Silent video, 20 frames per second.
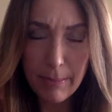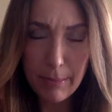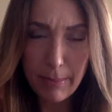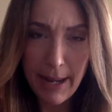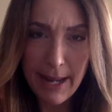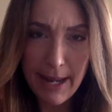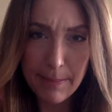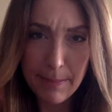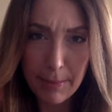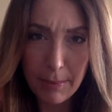
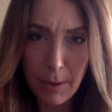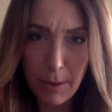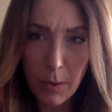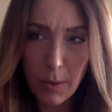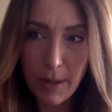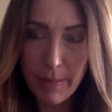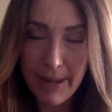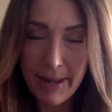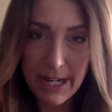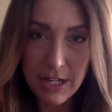paid
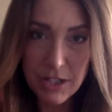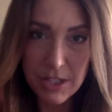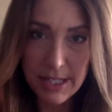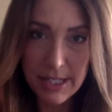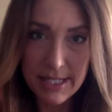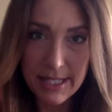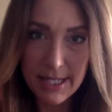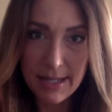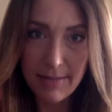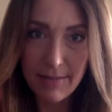program, I
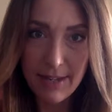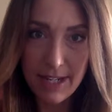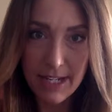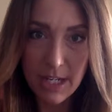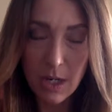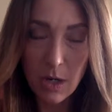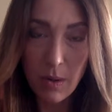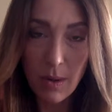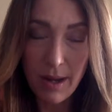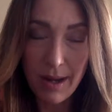actually did a
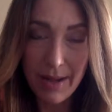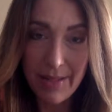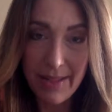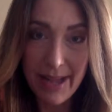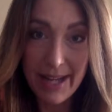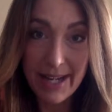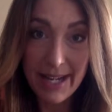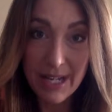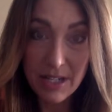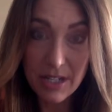video on
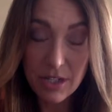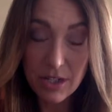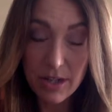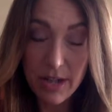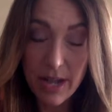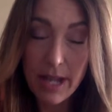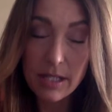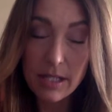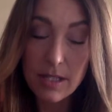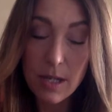that
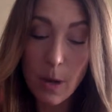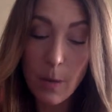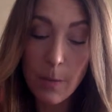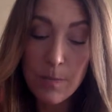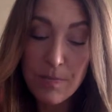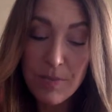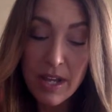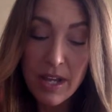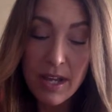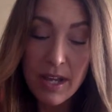yesterday. So
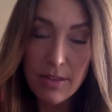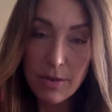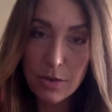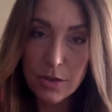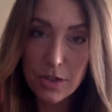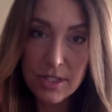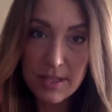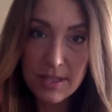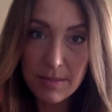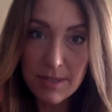there's
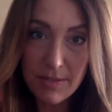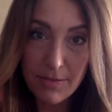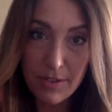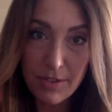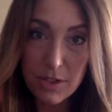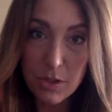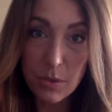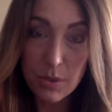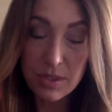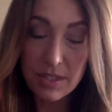just some
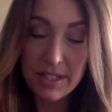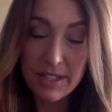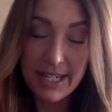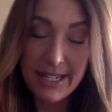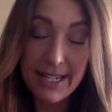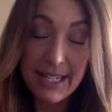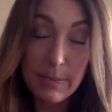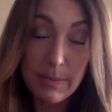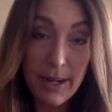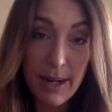different tools and
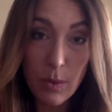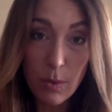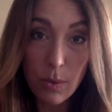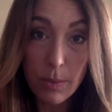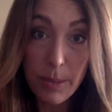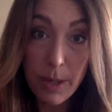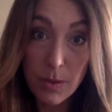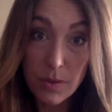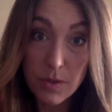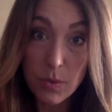techniques, but I
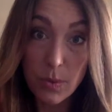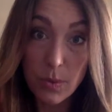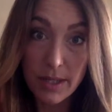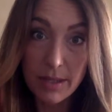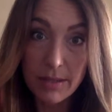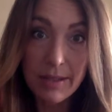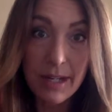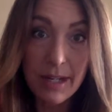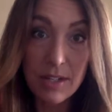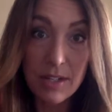will post
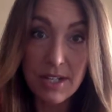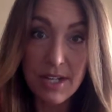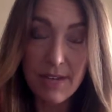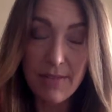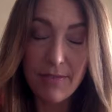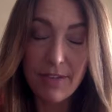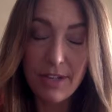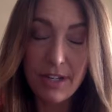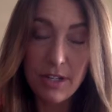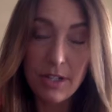one here today
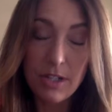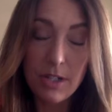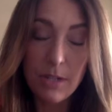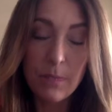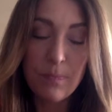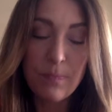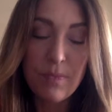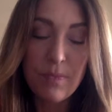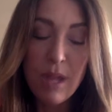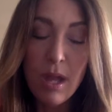for you to do.
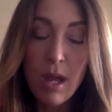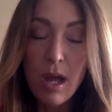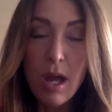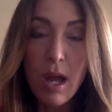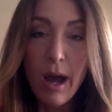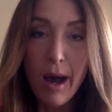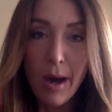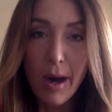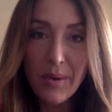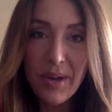
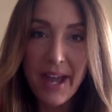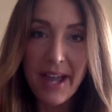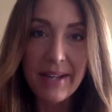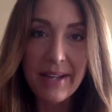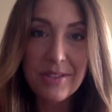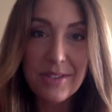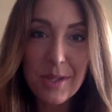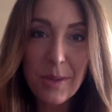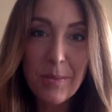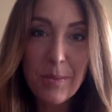Okay,
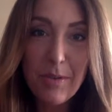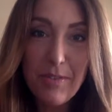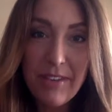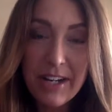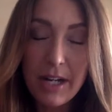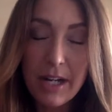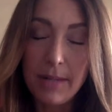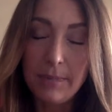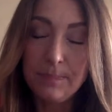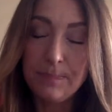so
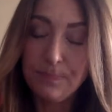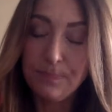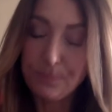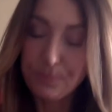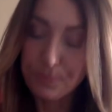moving on.